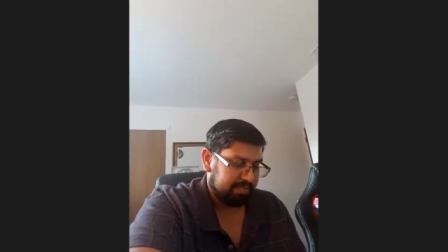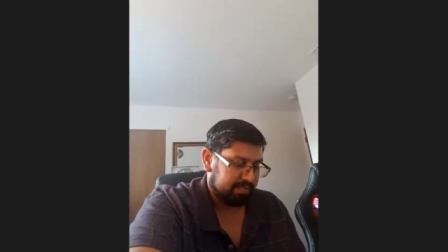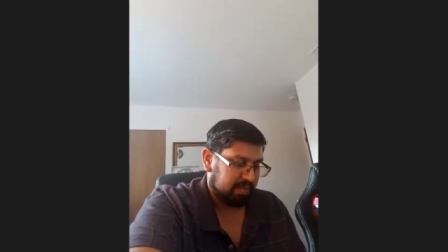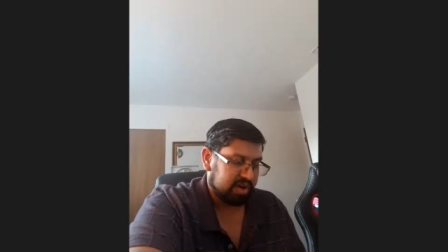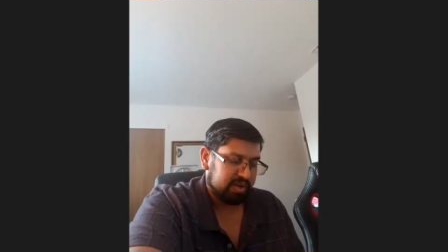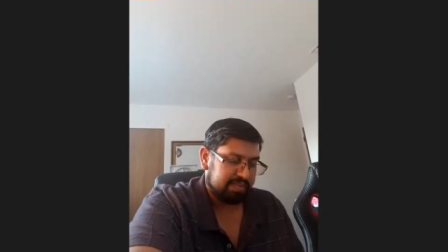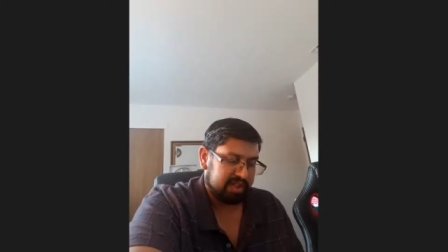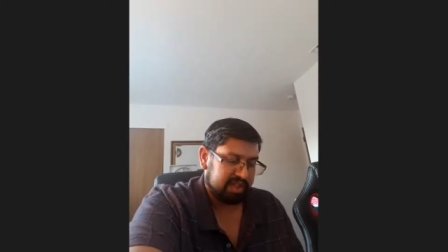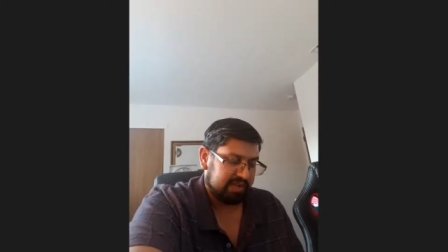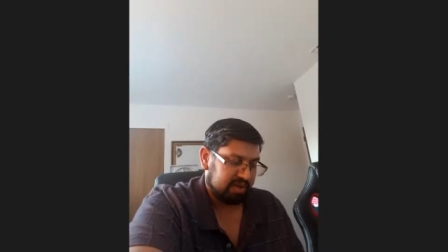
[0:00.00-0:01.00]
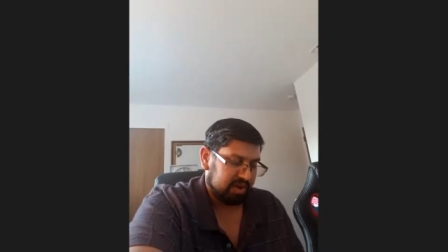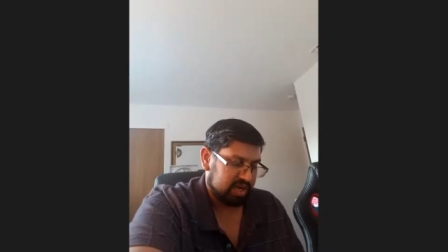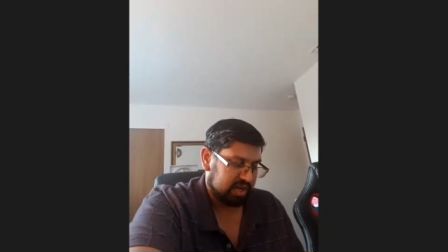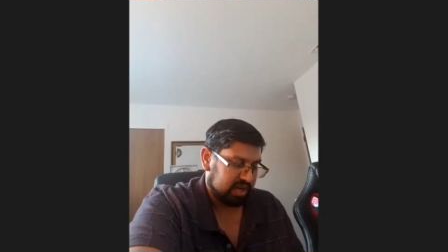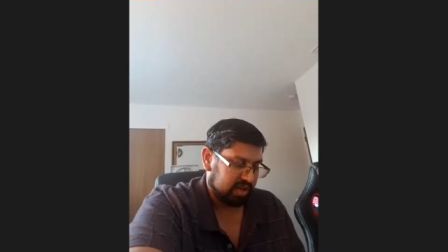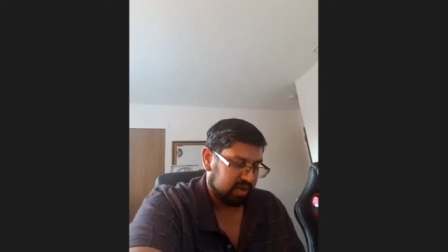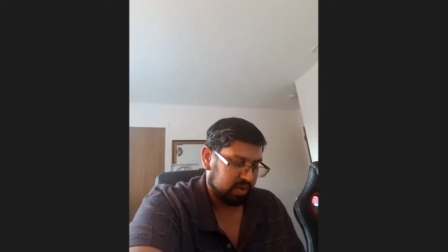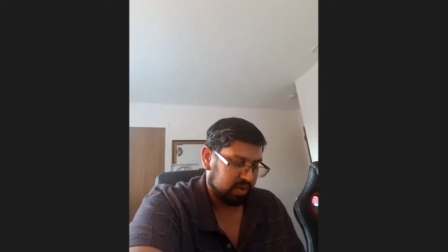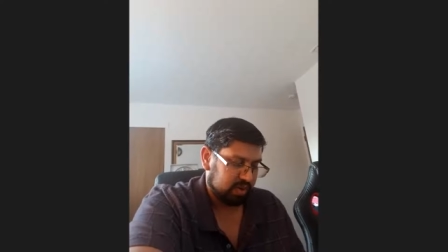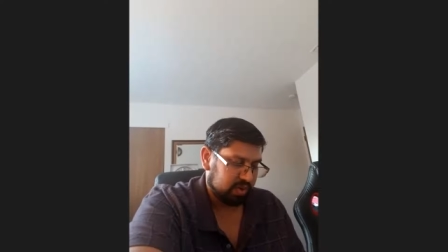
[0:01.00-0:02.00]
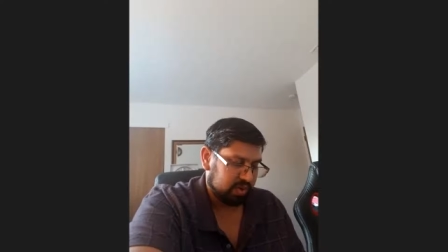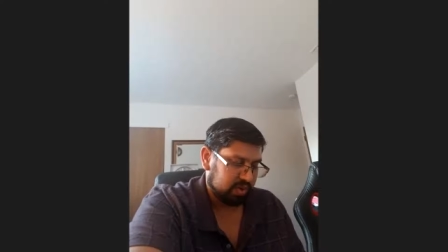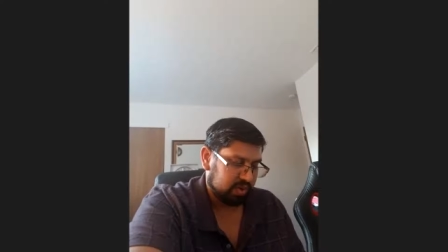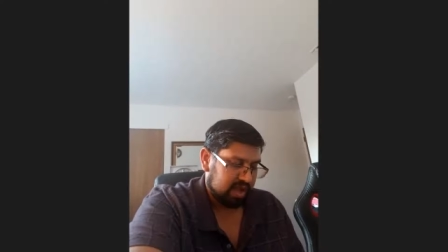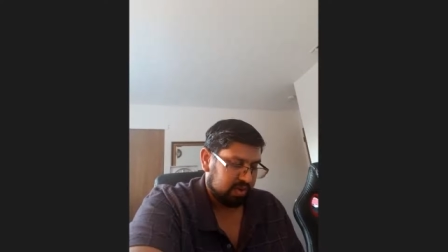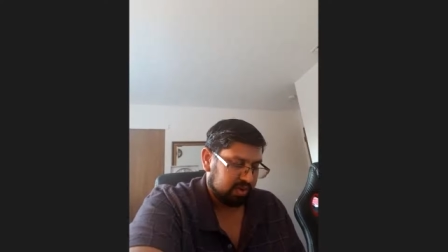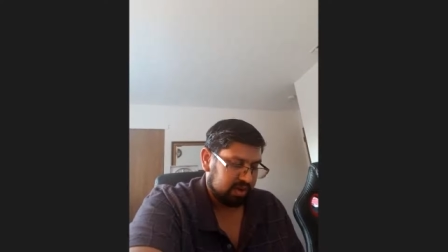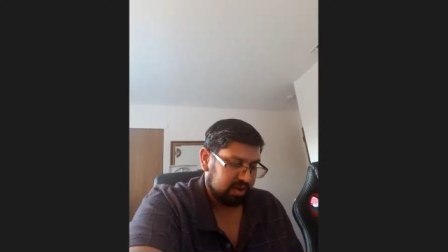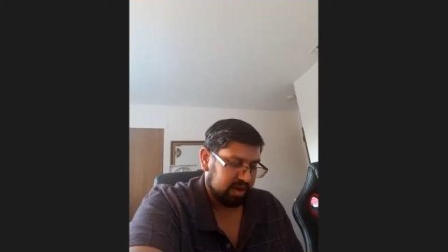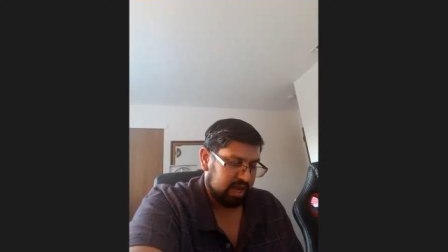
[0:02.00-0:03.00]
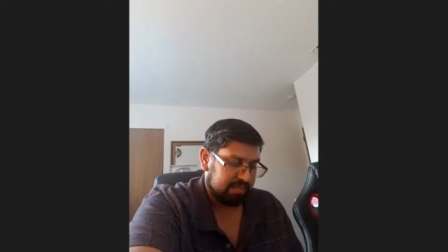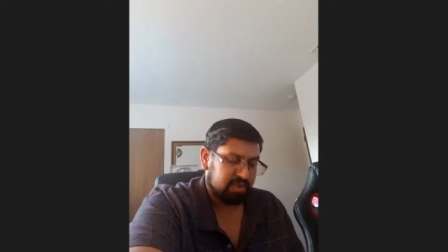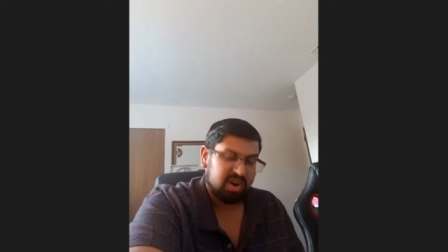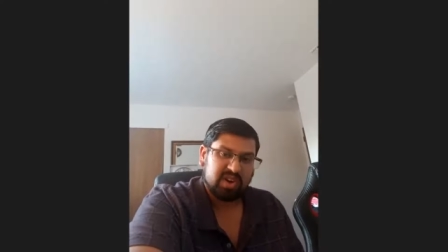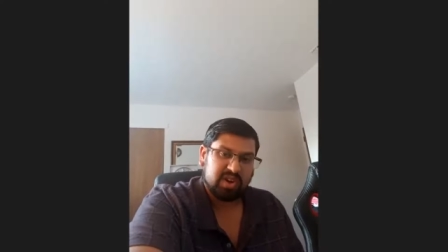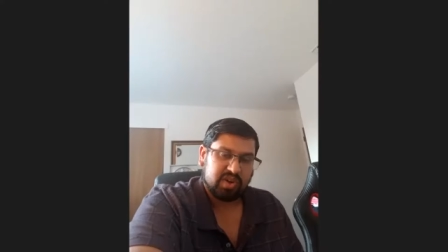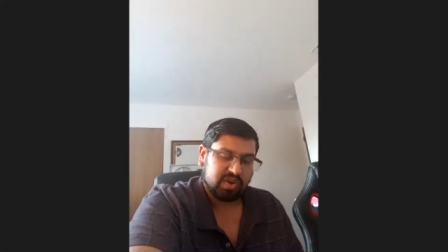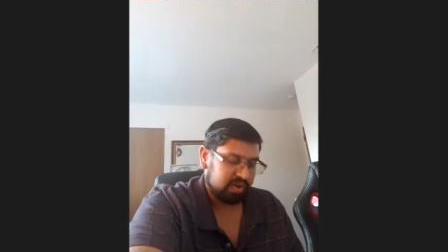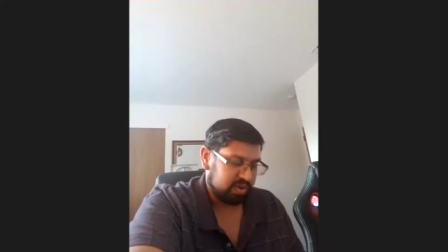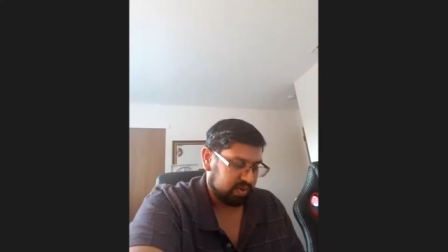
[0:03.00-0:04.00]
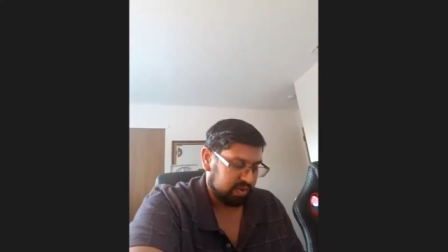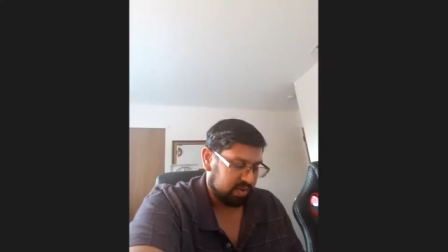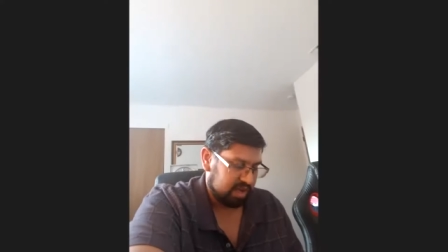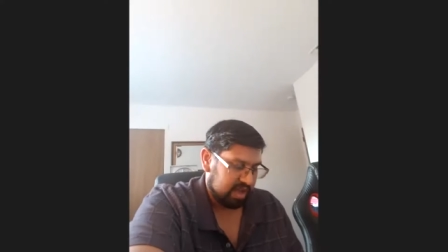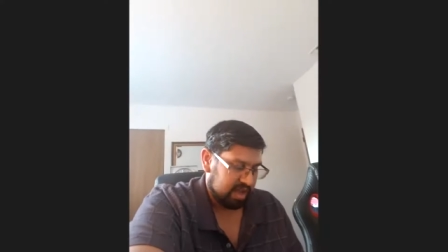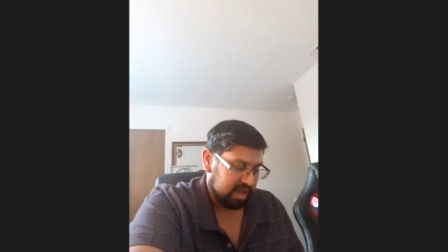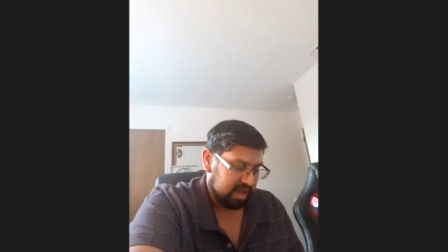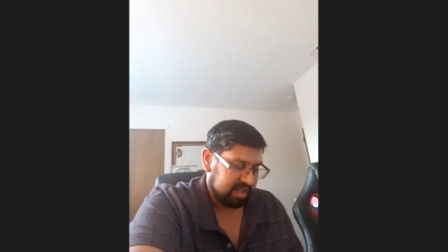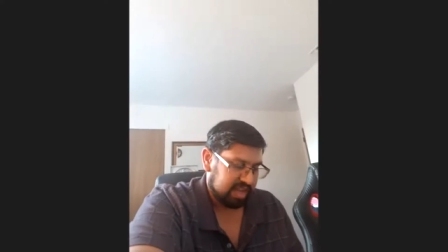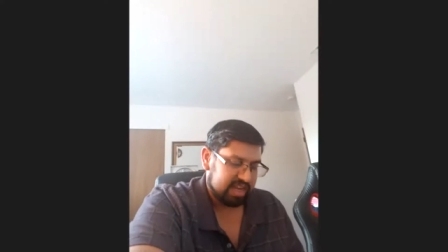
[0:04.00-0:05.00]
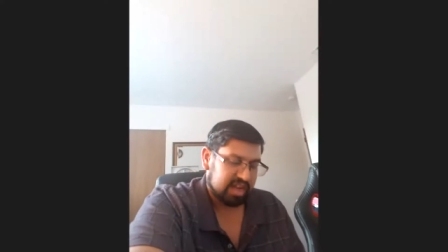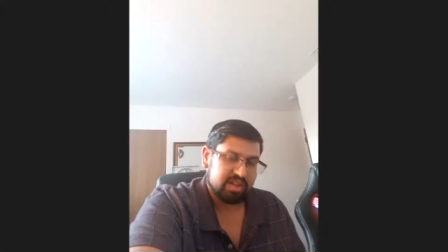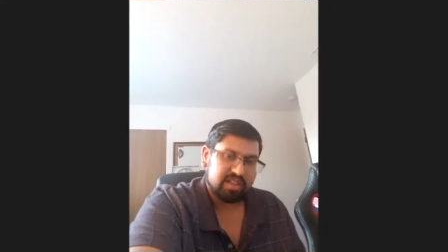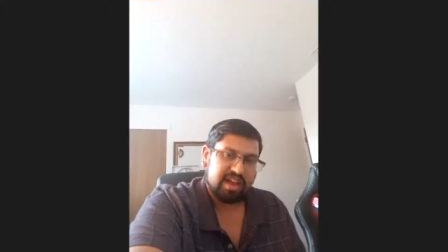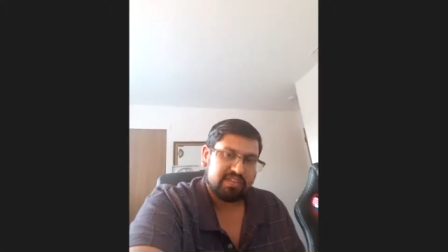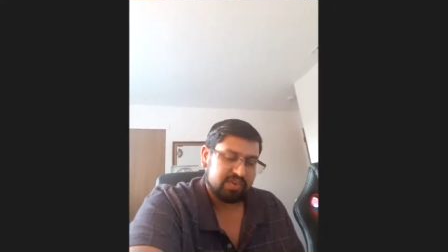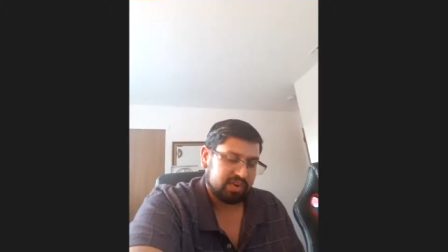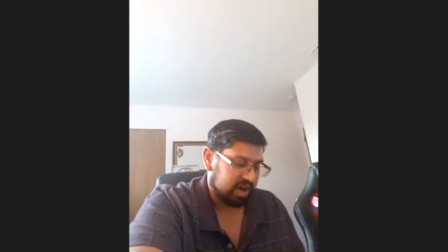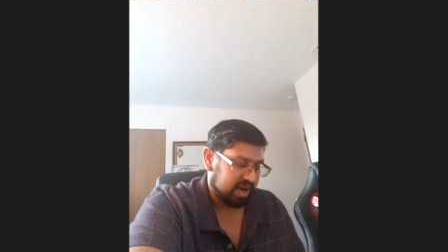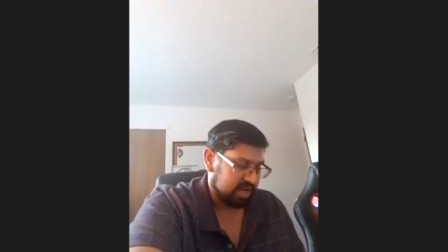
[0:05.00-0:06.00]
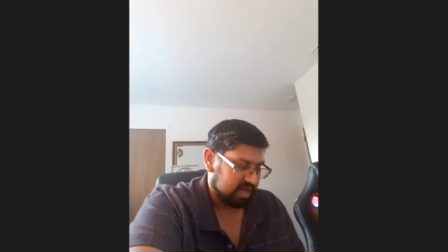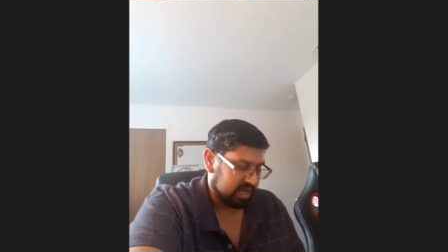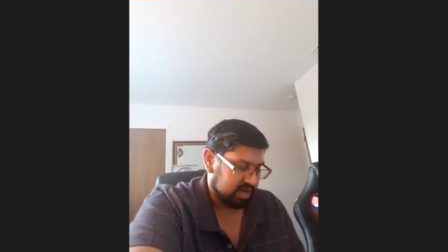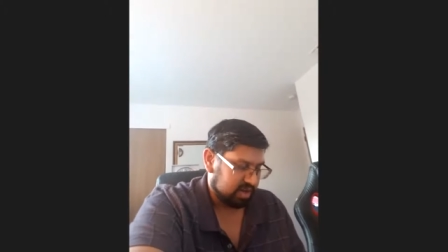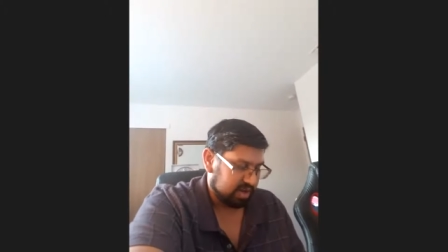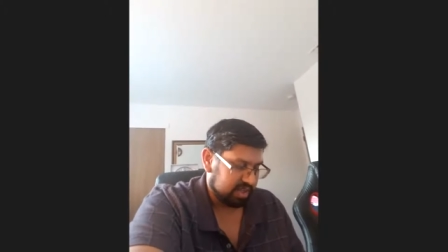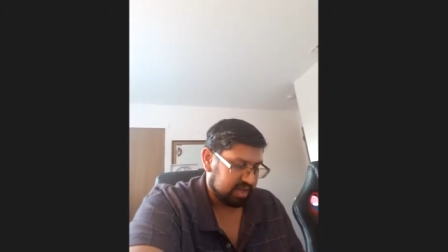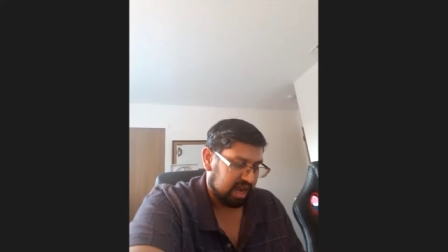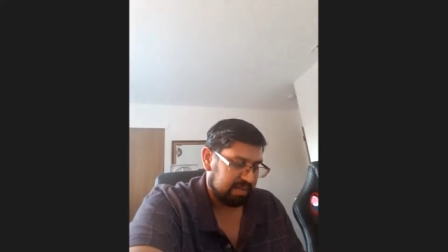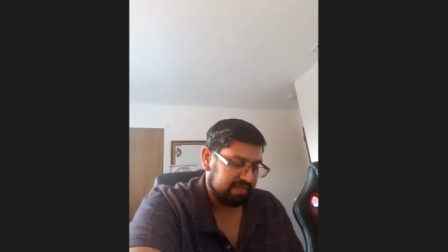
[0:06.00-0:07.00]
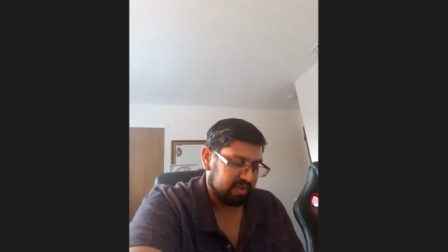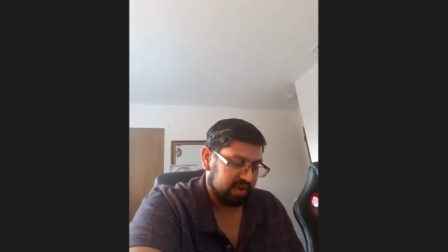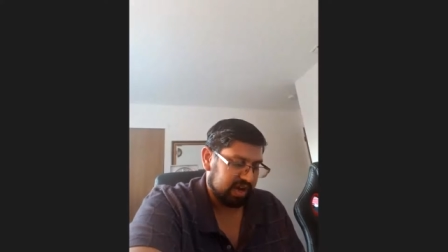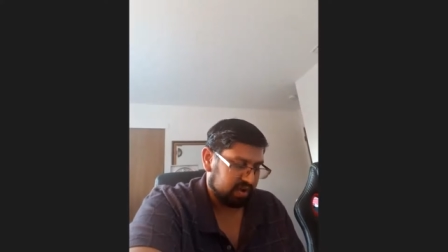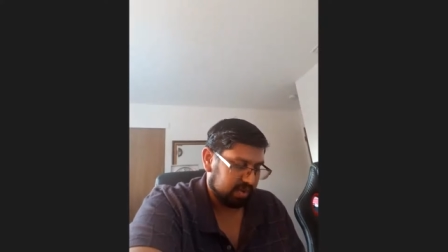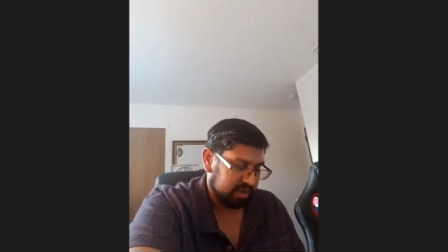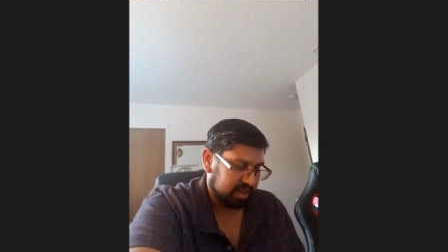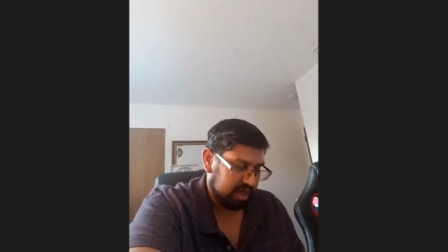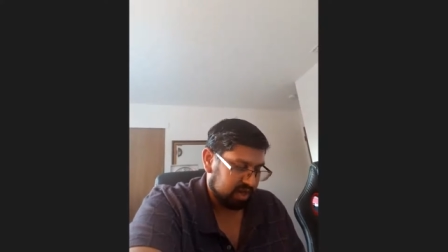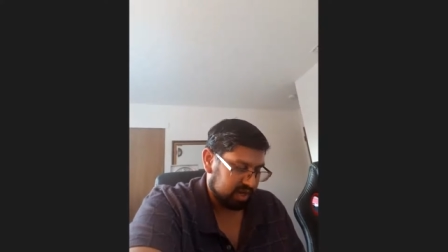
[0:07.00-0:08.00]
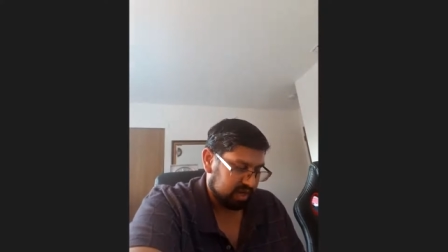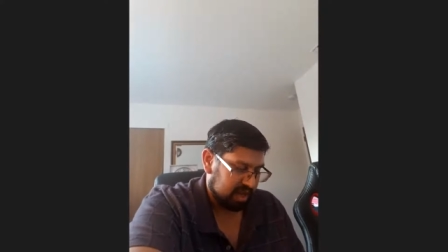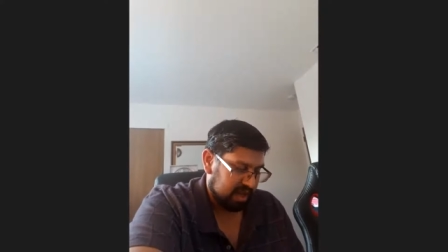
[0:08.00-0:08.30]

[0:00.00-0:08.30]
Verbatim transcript: martyred believers who were uh, martyred or who uh, laid down their lives for Christ during the time of the Great Tribulation,